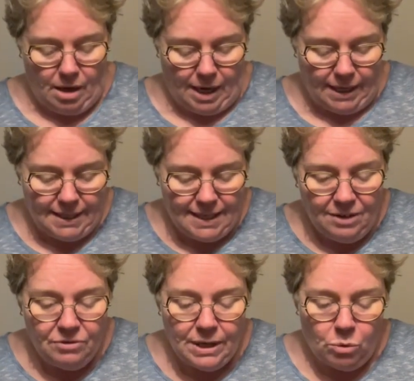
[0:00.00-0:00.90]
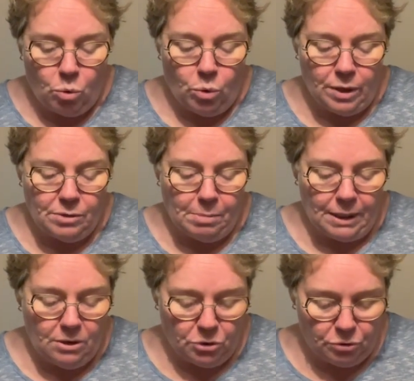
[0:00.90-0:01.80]
I did record my
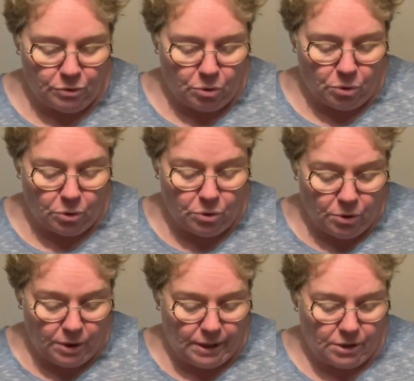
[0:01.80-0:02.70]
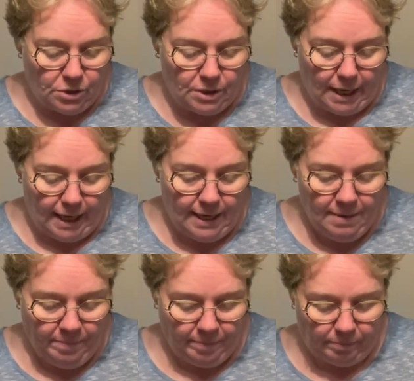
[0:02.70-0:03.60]
Dutch vlog earlier
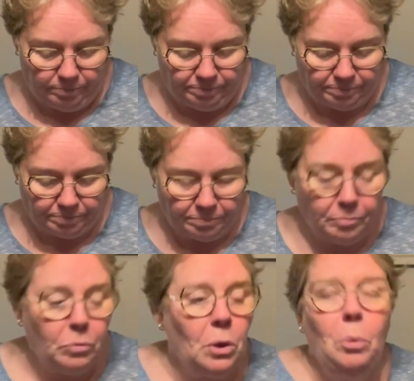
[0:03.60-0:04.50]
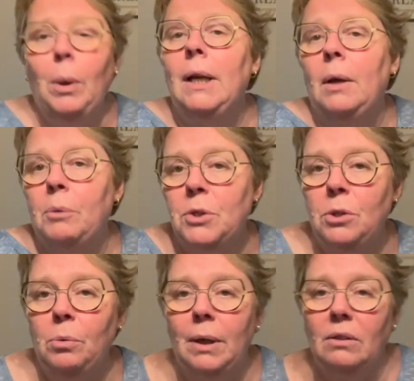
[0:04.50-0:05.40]
today. When I was
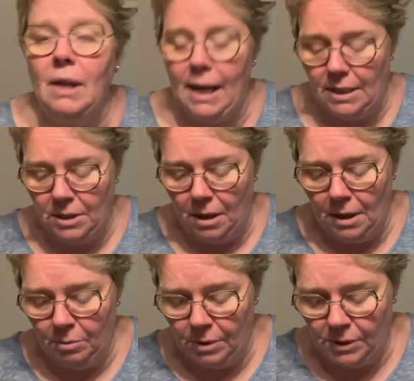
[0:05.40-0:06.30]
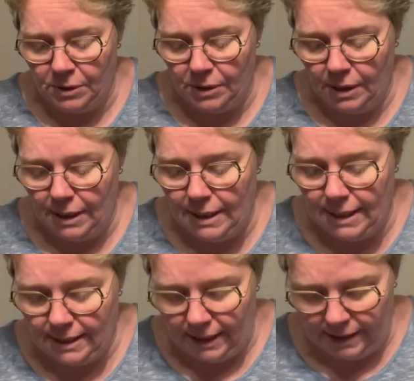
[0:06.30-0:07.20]
doing that, I was
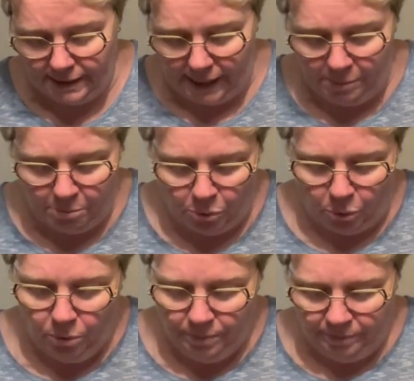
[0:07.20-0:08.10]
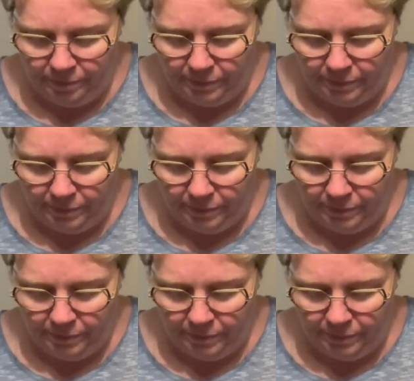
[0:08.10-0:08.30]
knitting a sample.